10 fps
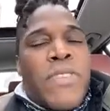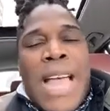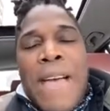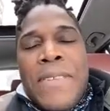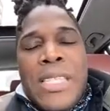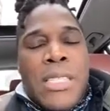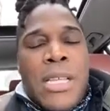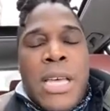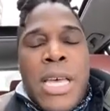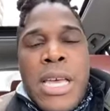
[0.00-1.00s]
for Laugh and
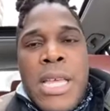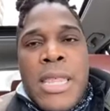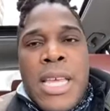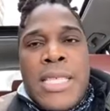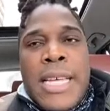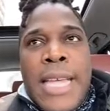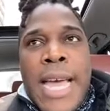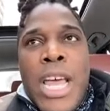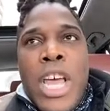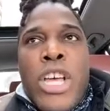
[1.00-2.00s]
things like
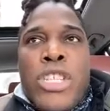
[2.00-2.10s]
that.